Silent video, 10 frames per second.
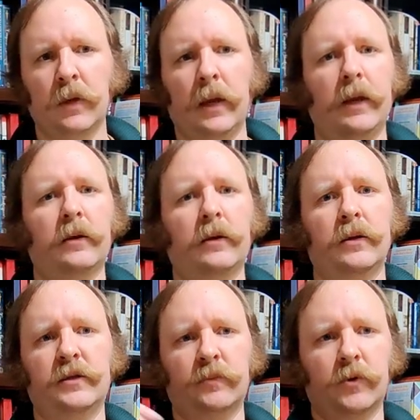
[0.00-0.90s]
Ale
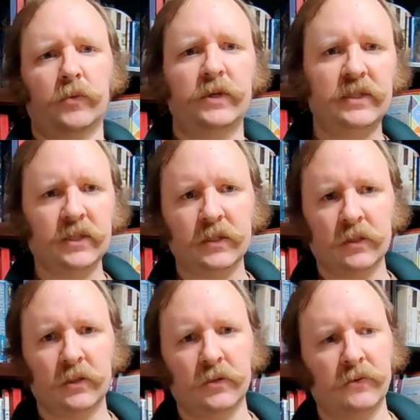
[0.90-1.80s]
is a more recent
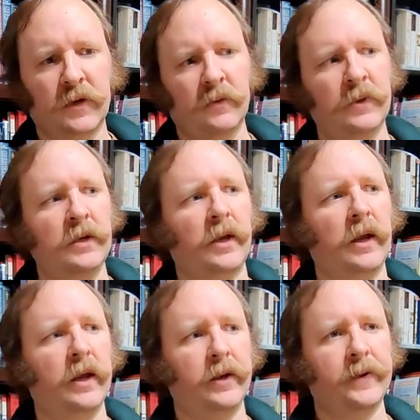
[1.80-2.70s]
development
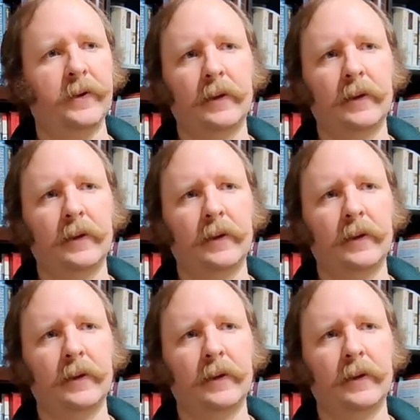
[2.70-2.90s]
and